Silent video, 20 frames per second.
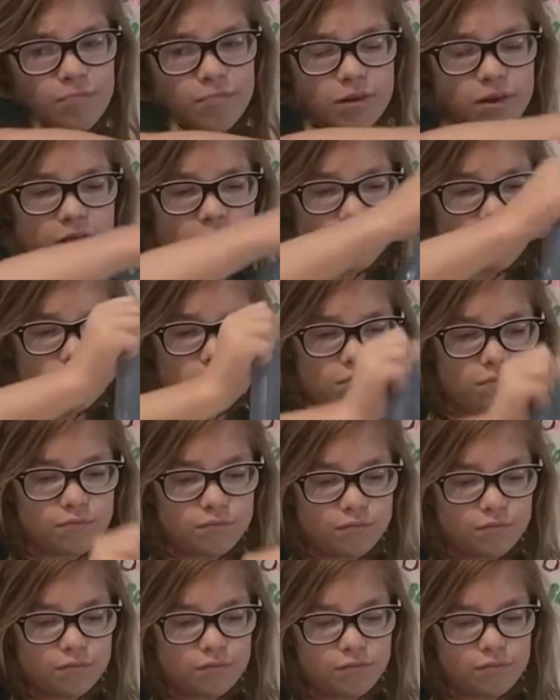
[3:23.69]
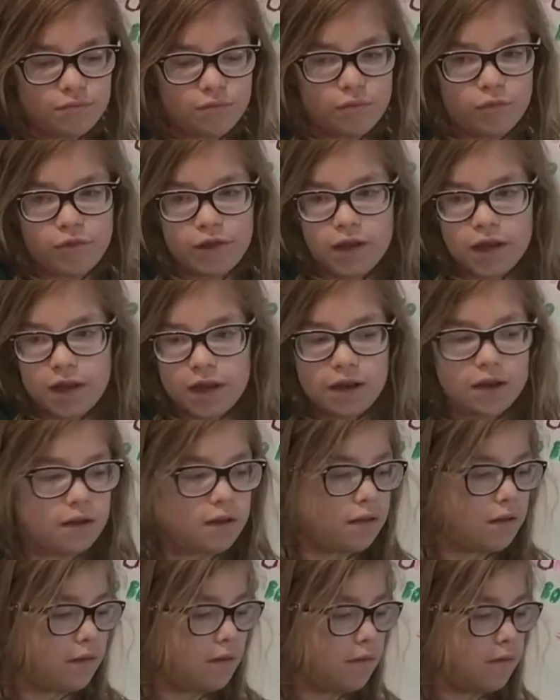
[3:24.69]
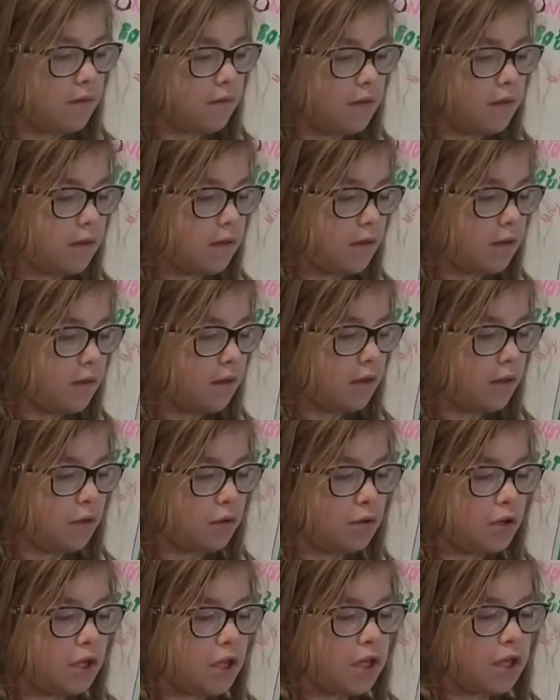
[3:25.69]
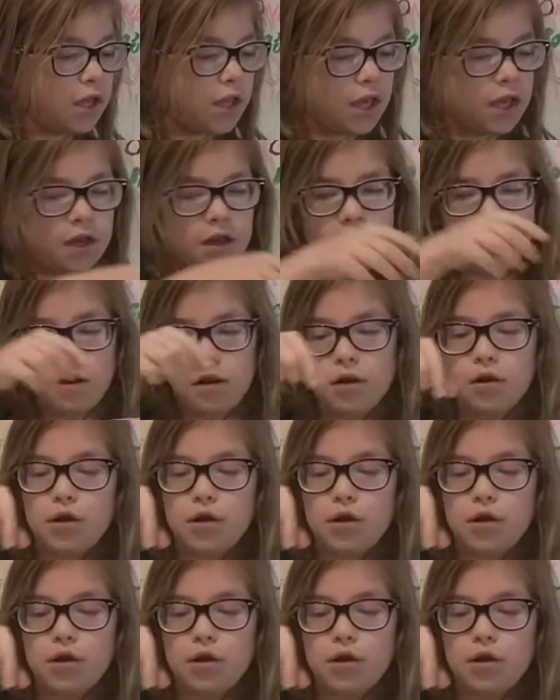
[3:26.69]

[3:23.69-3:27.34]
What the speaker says: but yeah, so just like,